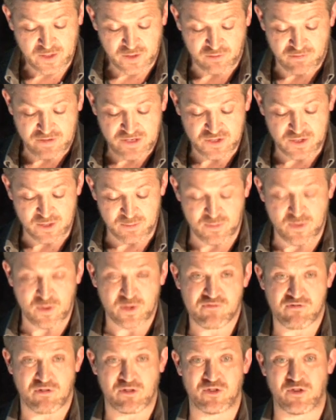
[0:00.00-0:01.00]
The reason that more
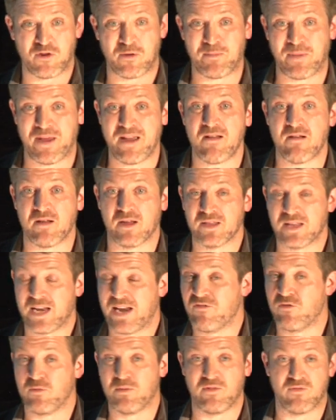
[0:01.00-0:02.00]
drugs are appearing than
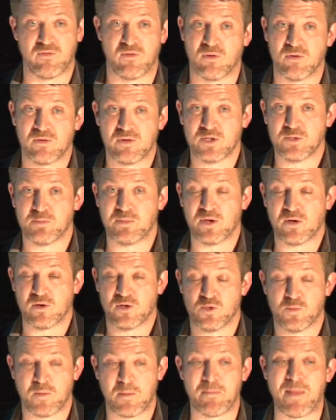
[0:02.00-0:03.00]
ever before is
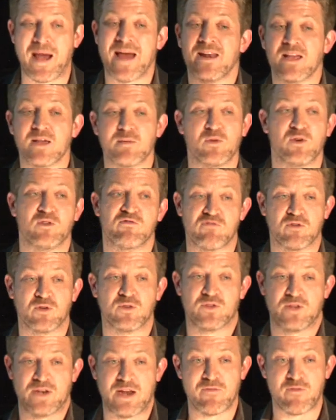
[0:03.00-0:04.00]
because we're banning more
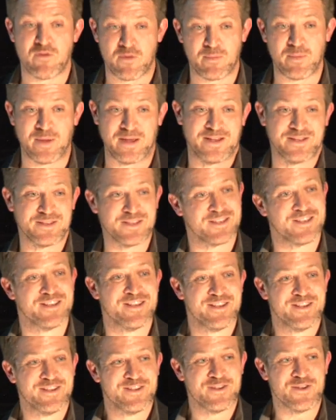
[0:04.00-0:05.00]
drugs than ever appeared.
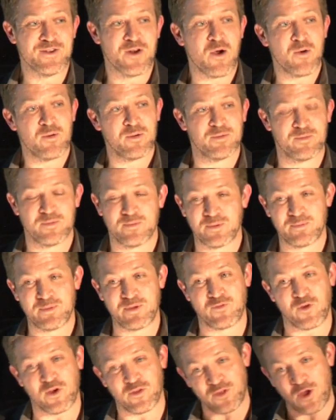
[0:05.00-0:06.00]
You know, but
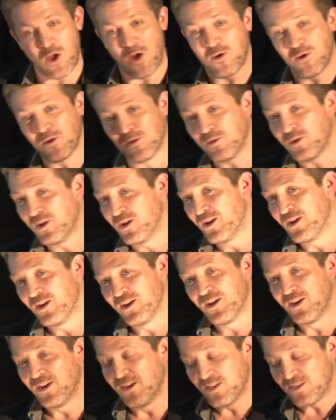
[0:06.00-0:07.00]
we've got the whole
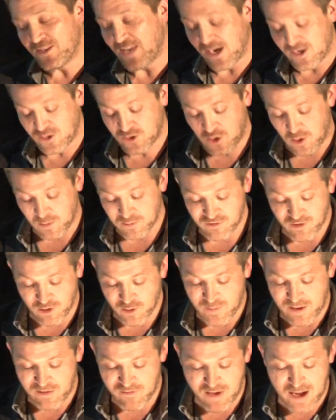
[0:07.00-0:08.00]
telescope the
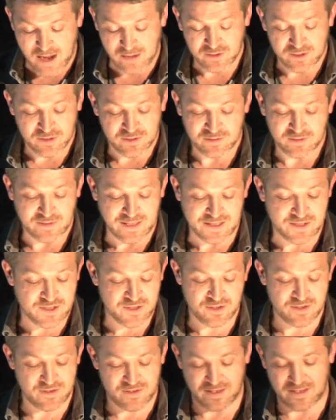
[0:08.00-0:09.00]
wrong way around. It
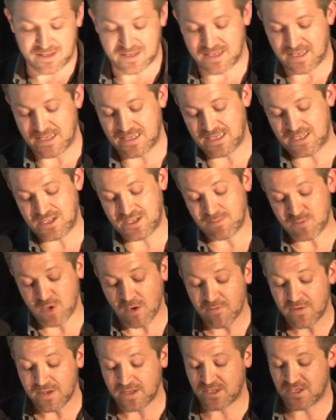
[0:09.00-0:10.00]
seems
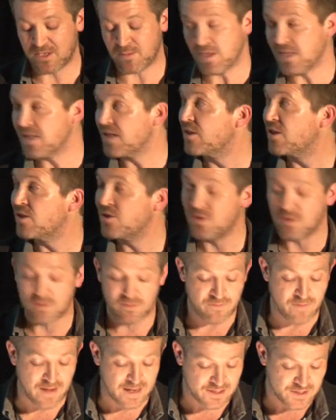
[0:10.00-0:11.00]
obvious to me that the two
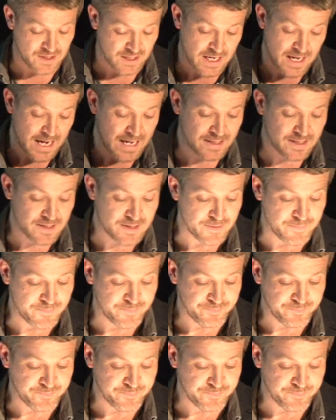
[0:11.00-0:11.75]
facts are connected.